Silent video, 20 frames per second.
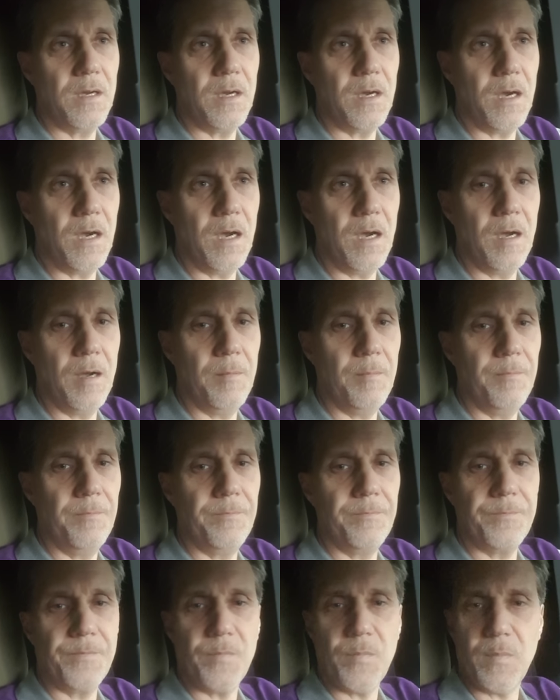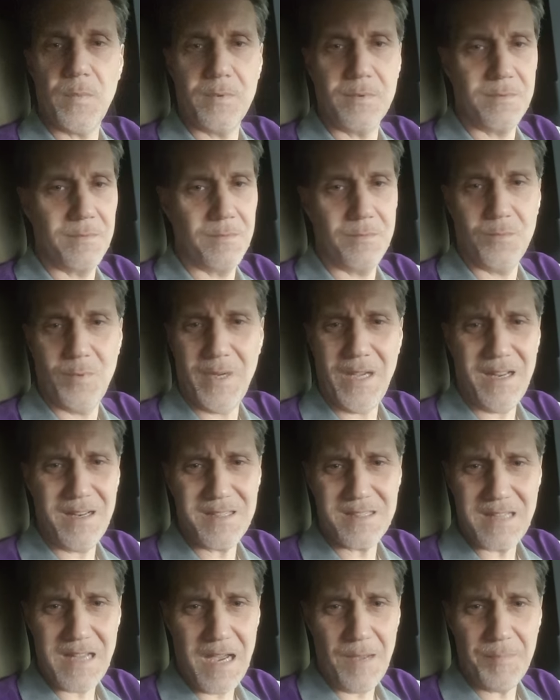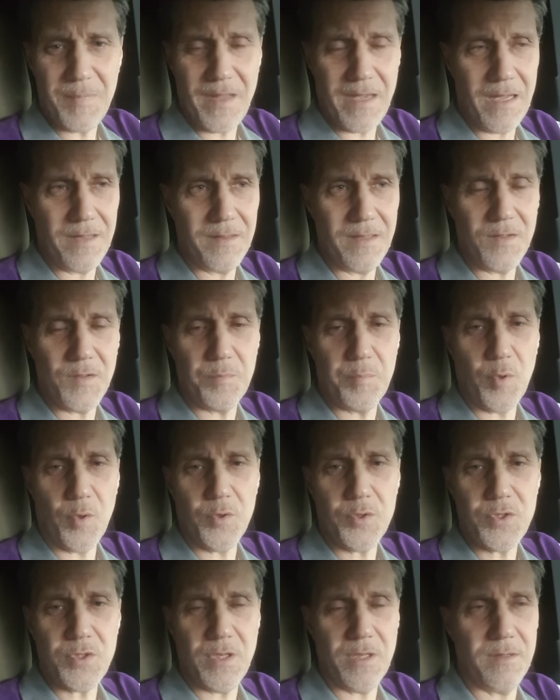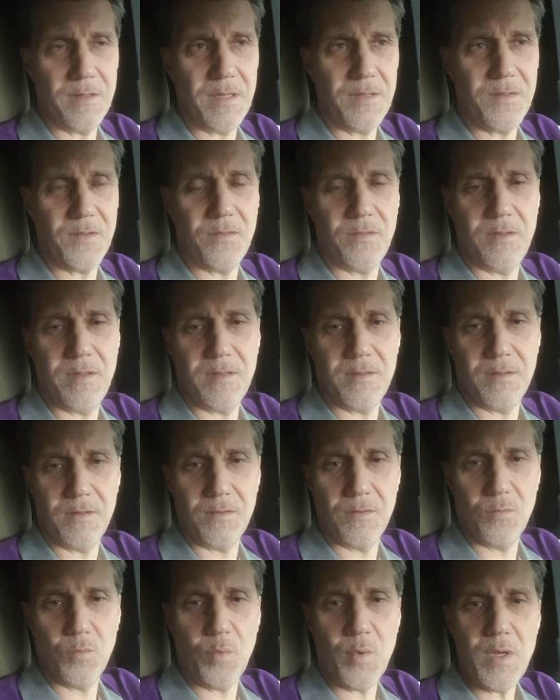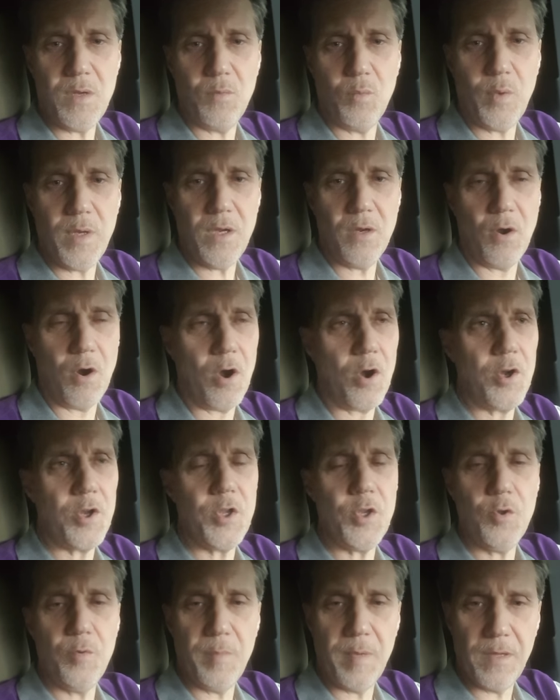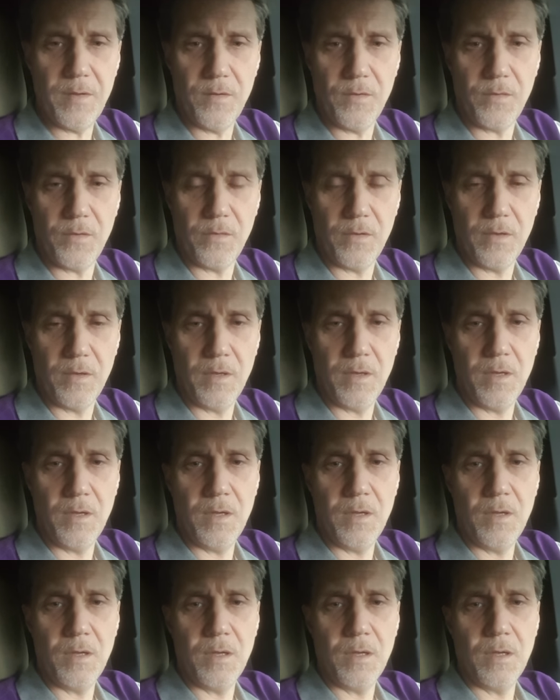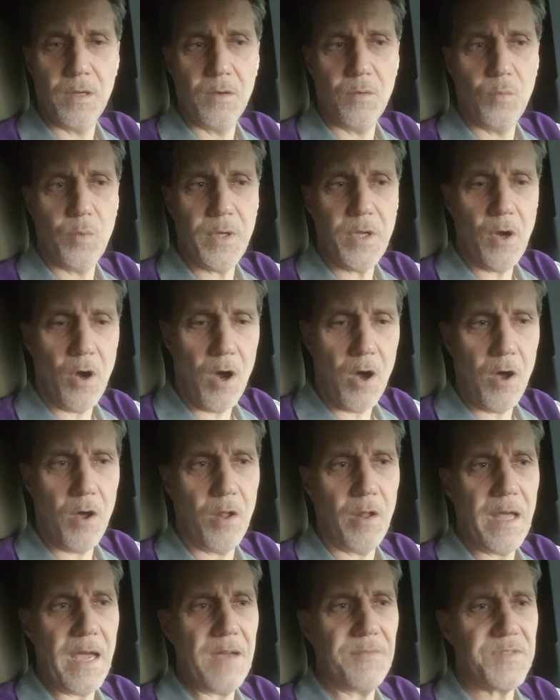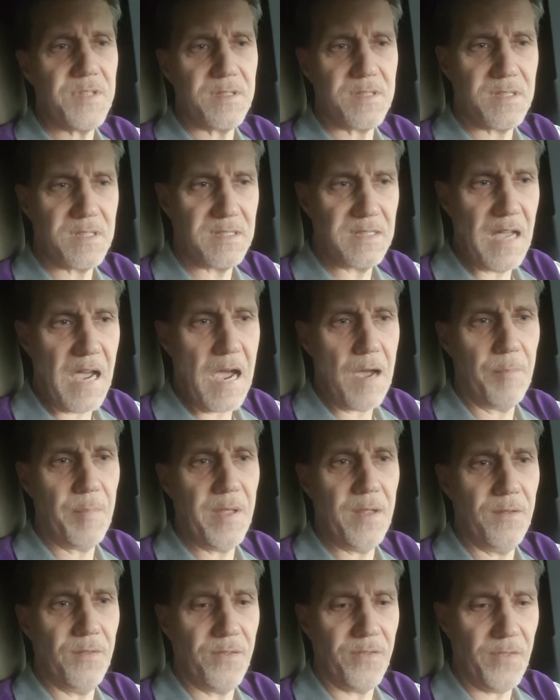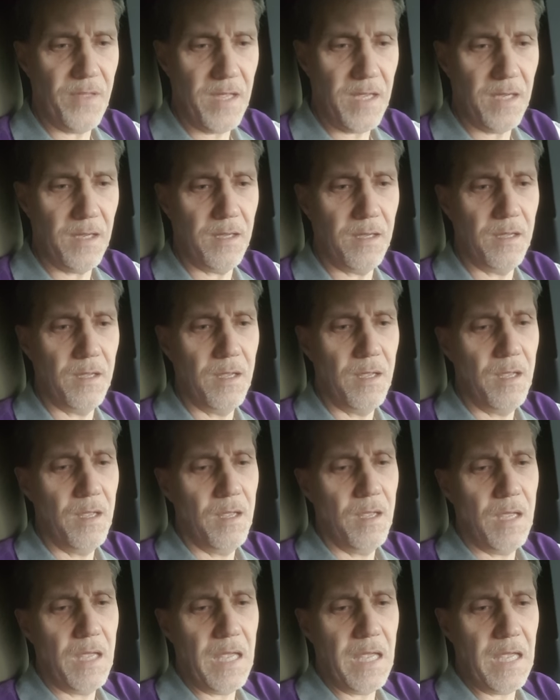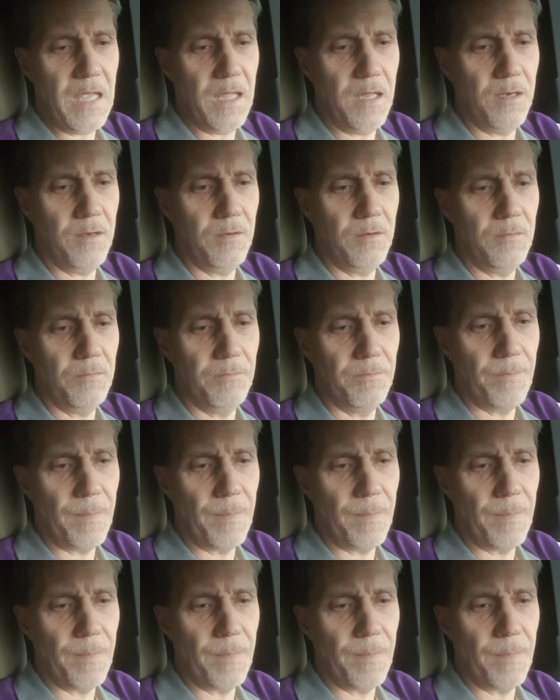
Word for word: Um, we got to stop that. That's bullshit. That, that we, we are humans. We all have to stop and think and